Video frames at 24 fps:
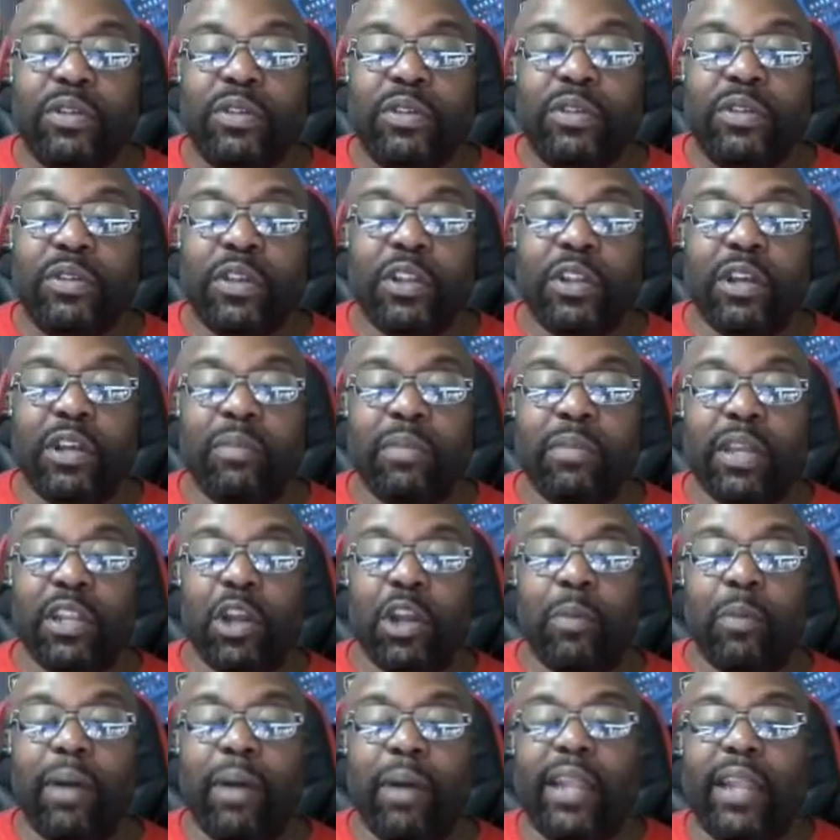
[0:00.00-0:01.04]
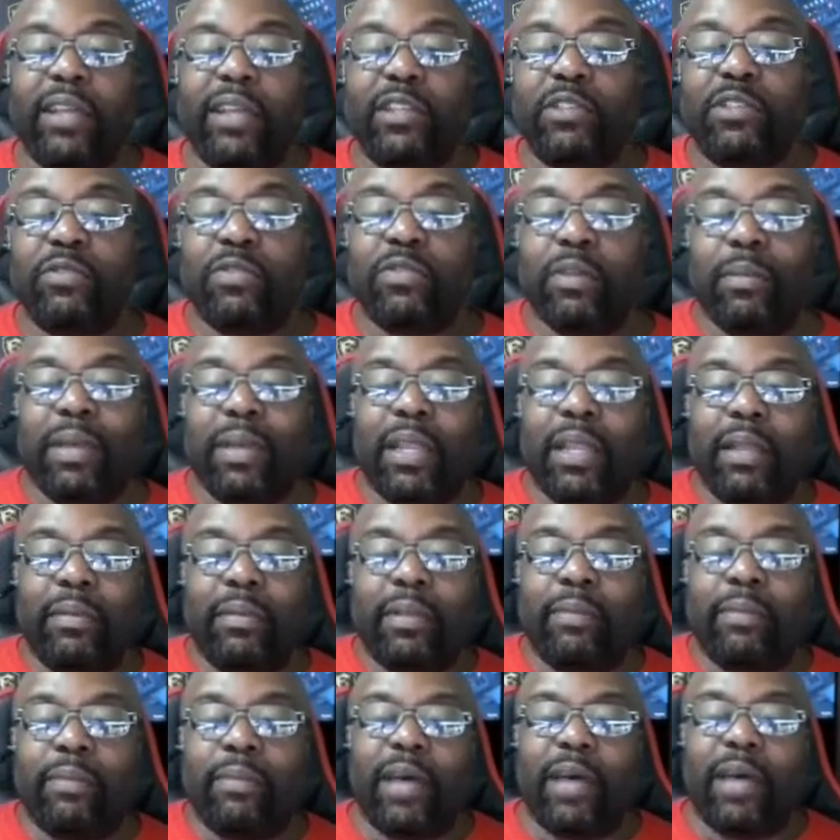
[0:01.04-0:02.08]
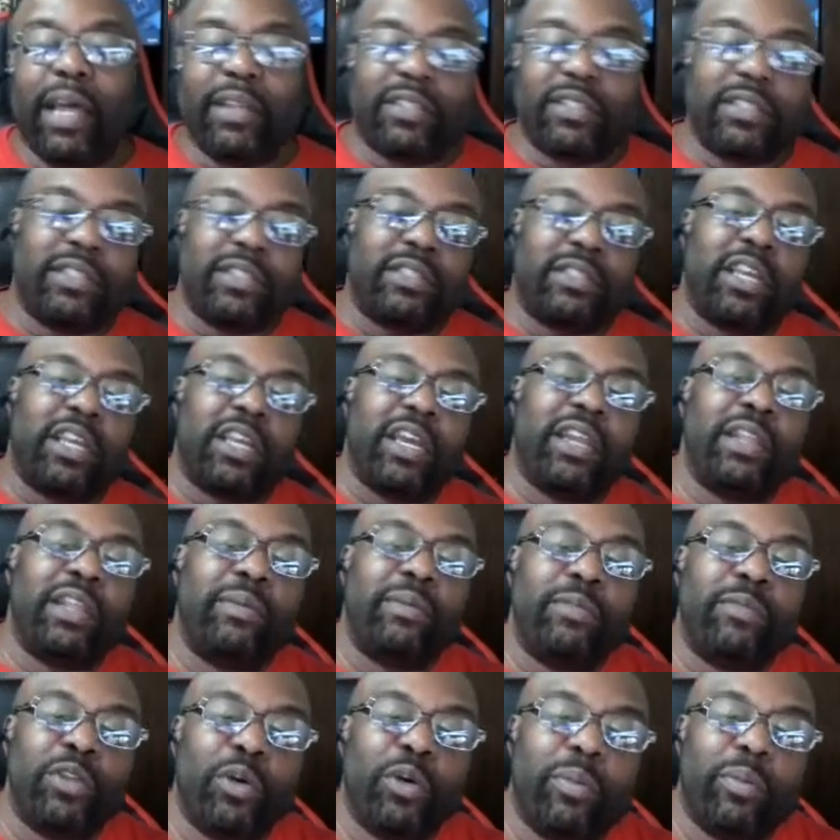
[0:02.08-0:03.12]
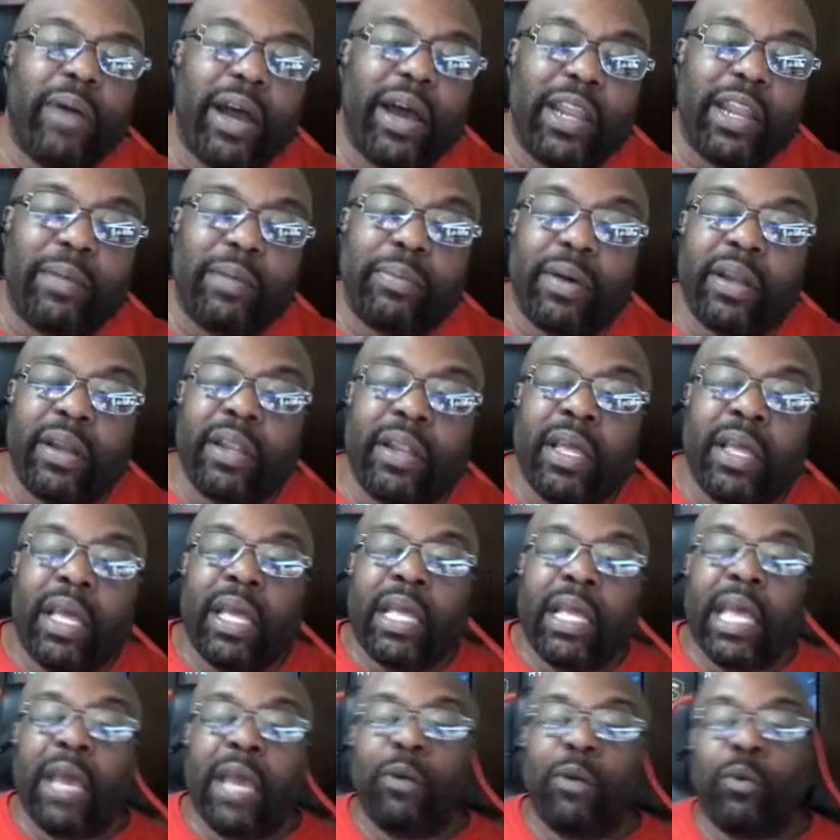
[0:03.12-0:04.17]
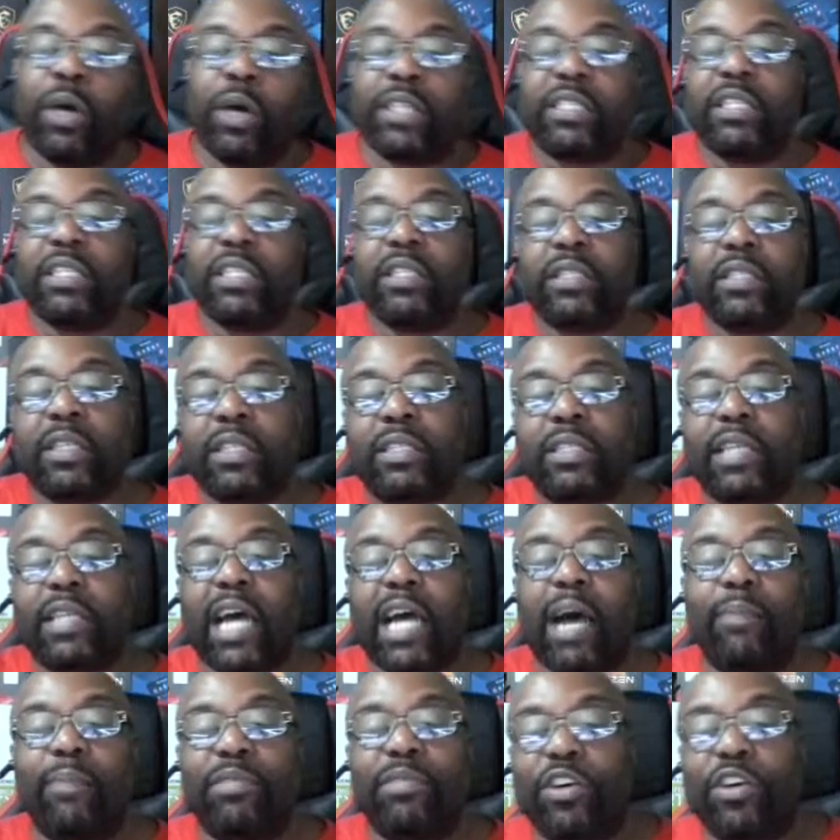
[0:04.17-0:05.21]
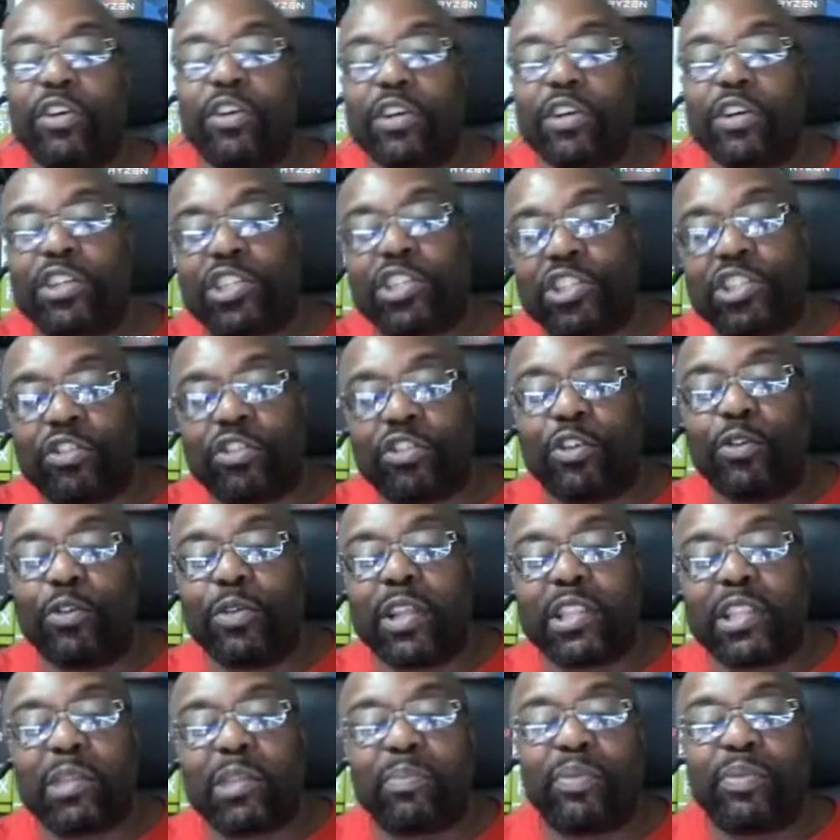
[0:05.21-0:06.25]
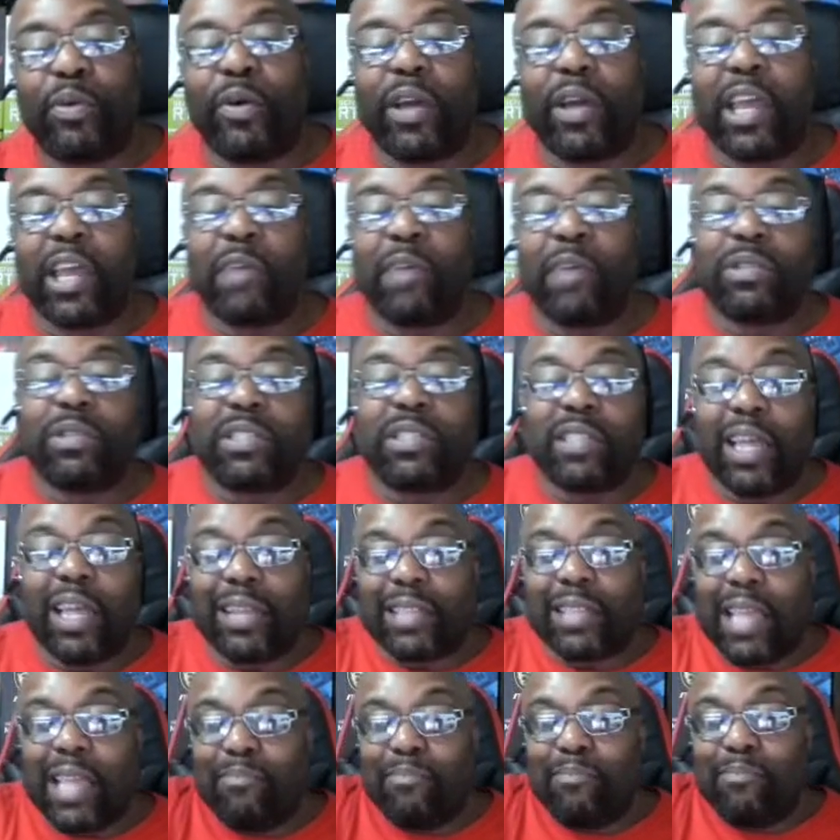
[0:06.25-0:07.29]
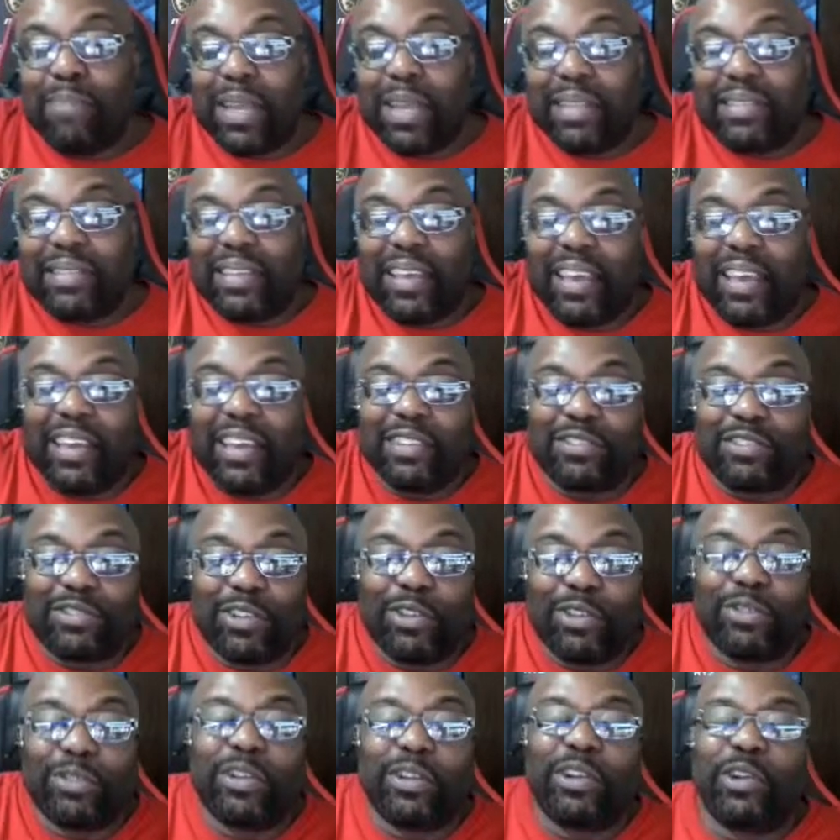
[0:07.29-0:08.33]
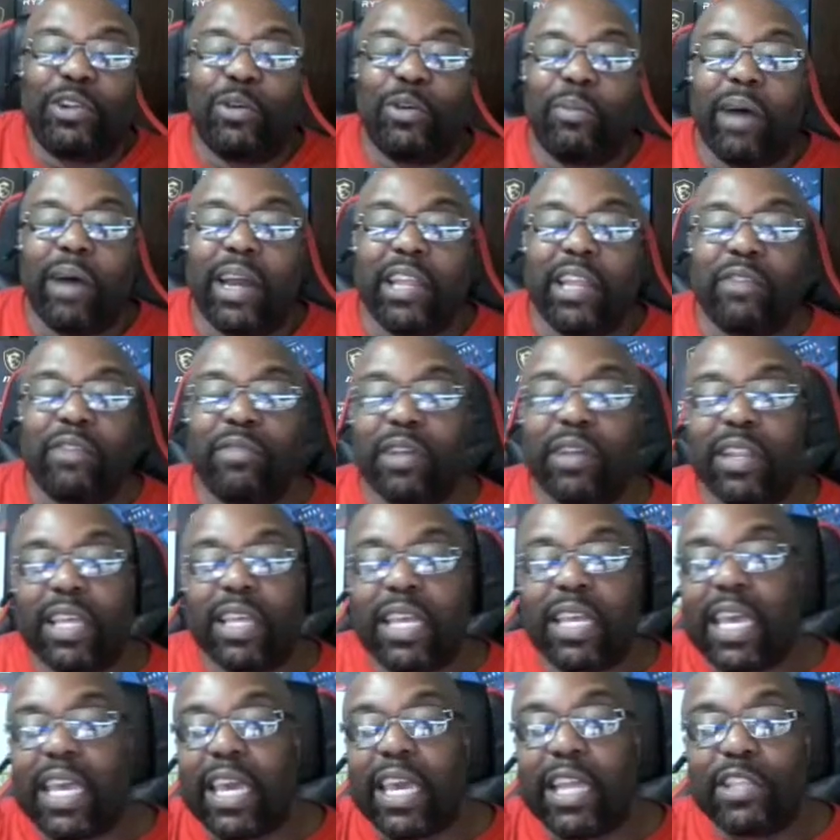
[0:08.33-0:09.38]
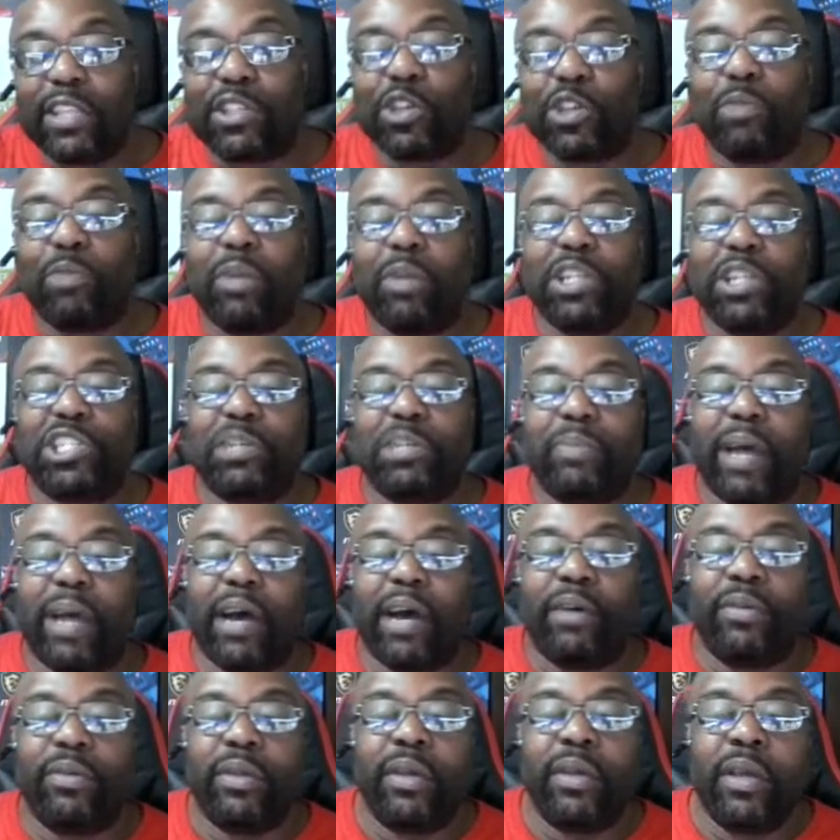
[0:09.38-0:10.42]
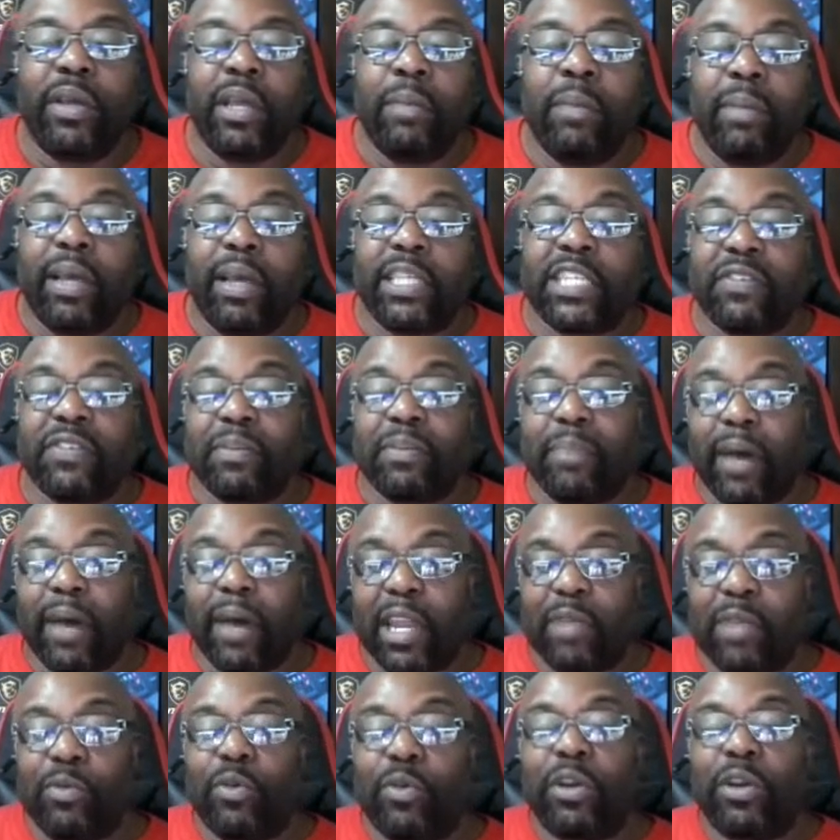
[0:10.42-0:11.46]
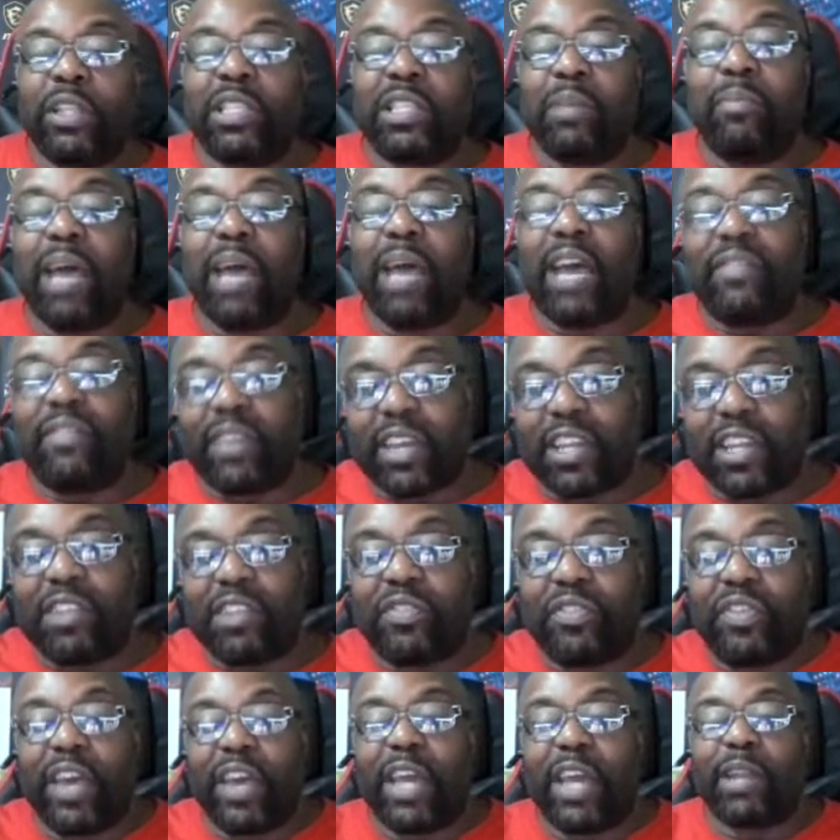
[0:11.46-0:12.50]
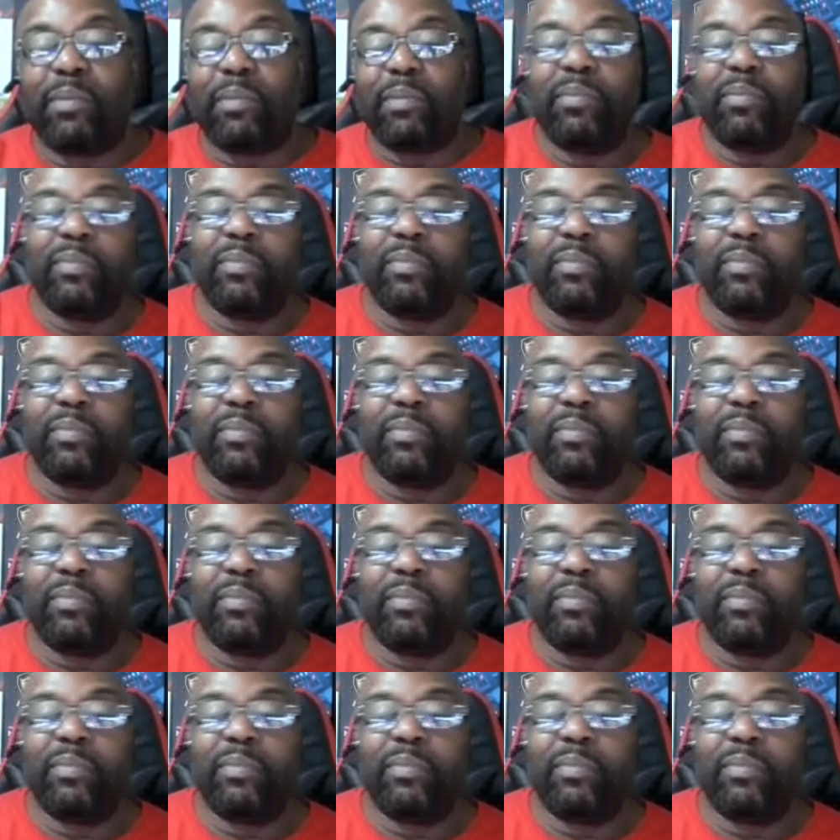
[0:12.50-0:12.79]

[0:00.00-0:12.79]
You know what I mean? Well, I shouldn't say nobody, but it wasn't the top dog drone at the point. It was like that mid-tier drone and nobody really cared so much about because everybody wanted the Mavic and the Phantom.